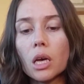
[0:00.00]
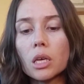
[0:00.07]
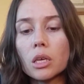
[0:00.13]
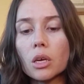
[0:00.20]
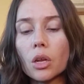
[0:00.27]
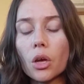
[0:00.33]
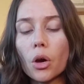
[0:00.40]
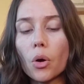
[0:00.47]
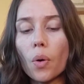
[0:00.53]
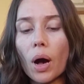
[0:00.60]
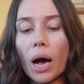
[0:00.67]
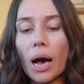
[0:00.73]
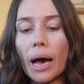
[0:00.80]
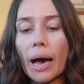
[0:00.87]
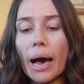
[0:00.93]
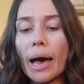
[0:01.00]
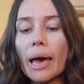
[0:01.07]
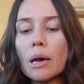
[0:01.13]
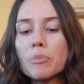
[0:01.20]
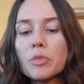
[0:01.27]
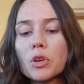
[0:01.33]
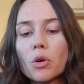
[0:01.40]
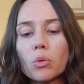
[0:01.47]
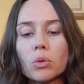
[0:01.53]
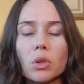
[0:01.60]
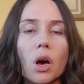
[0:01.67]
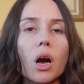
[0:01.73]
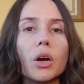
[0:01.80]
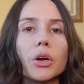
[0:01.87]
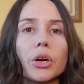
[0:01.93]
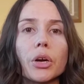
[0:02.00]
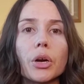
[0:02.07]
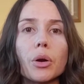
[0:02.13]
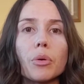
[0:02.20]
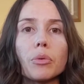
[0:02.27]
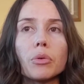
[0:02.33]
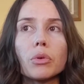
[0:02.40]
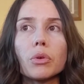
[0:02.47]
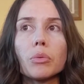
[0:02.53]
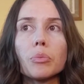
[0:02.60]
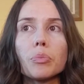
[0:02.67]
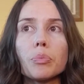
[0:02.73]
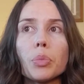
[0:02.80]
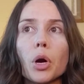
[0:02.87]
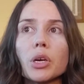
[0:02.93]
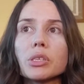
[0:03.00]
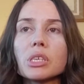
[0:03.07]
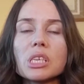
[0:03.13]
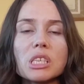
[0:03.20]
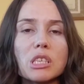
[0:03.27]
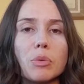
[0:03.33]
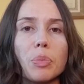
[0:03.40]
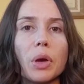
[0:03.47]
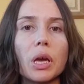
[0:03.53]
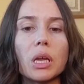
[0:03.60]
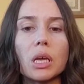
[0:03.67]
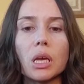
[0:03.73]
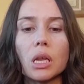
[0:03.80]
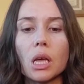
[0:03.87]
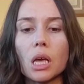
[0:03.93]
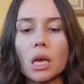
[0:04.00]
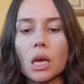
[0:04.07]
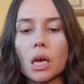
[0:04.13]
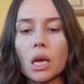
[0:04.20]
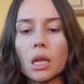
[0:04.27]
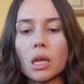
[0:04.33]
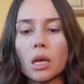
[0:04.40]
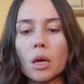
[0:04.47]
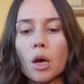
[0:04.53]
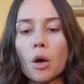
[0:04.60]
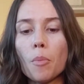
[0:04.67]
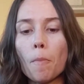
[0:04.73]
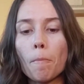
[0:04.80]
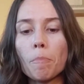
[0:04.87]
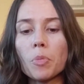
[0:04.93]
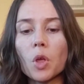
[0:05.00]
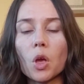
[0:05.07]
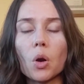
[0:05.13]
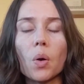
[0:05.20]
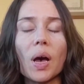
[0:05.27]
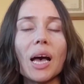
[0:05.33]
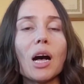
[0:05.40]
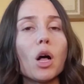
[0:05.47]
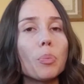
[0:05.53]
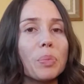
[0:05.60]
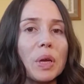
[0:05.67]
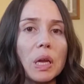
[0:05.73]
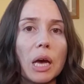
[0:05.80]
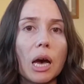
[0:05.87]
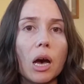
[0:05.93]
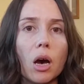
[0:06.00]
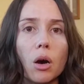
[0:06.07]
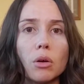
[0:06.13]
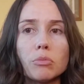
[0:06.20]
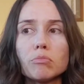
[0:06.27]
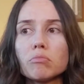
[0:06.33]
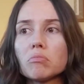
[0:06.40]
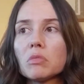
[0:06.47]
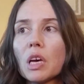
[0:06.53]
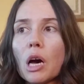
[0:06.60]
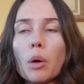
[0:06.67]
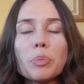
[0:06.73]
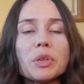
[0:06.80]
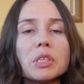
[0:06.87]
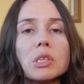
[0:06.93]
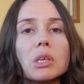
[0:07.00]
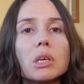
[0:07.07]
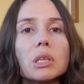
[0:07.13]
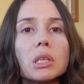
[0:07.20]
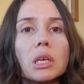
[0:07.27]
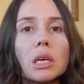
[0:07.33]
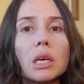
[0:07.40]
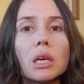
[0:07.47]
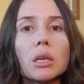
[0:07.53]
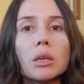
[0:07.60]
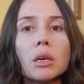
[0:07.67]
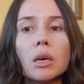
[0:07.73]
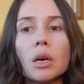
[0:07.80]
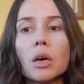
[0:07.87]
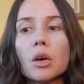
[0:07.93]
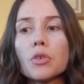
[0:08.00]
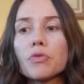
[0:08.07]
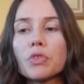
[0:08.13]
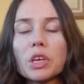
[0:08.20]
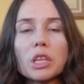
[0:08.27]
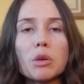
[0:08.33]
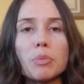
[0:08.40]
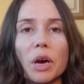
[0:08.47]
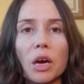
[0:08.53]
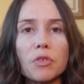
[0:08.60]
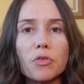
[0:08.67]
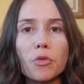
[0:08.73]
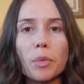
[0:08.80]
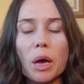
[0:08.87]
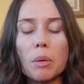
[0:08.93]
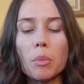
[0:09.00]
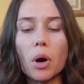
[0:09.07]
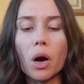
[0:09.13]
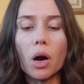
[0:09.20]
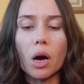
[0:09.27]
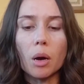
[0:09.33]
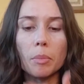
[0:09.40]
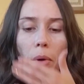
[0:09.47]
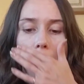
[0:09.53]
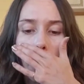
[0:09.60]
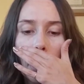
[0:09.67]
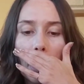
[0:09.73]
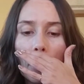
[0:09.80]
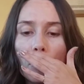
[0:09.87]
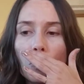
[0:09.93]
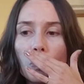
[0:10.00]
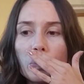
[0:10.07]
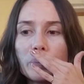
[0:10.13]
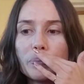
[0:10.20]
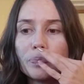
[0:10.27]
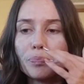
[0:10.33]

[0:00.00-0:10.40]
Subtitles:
I am no longer participating in, helping out, helping to clean, feeling bad for my mom.